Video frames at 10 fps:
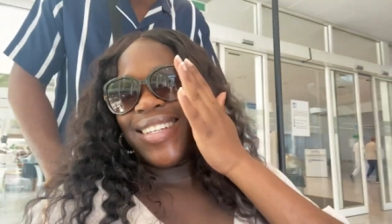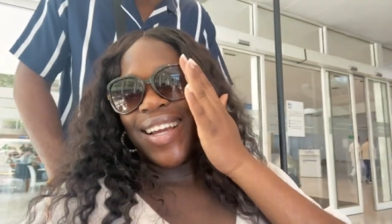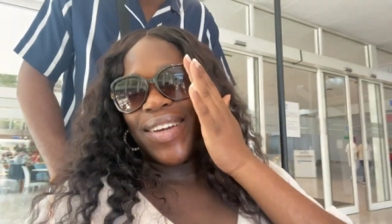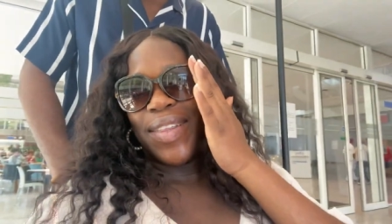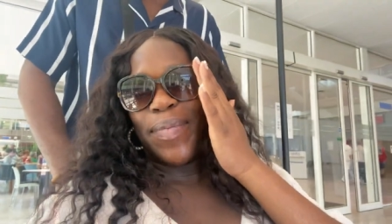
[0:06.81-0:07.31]

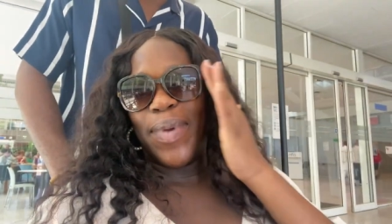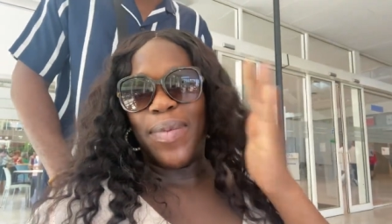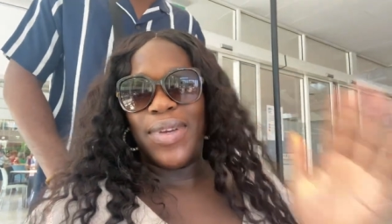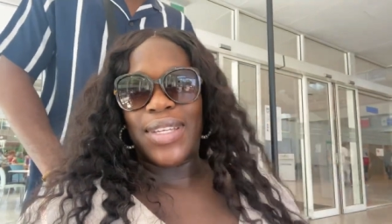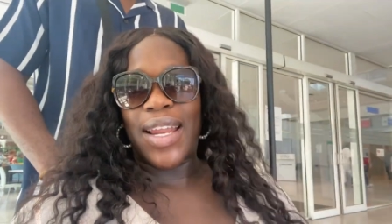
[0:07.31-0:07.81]
check on the
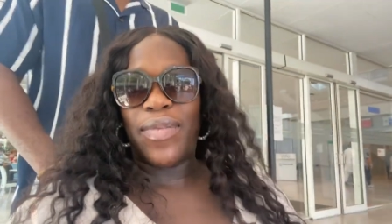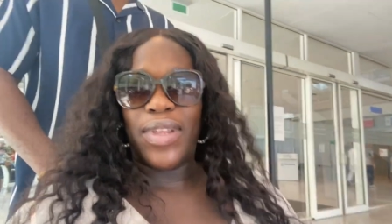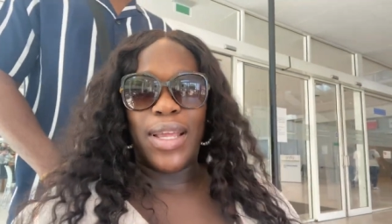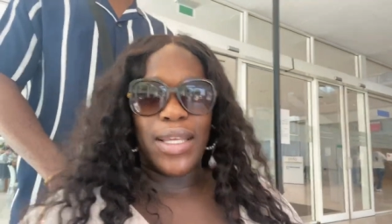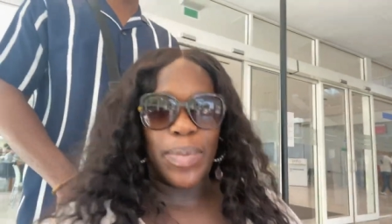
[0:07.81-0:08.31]
babies and
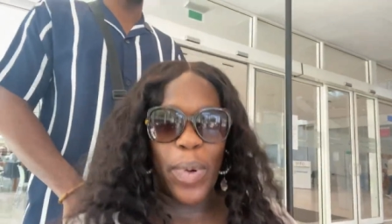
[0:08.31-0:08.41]
everything Doctors is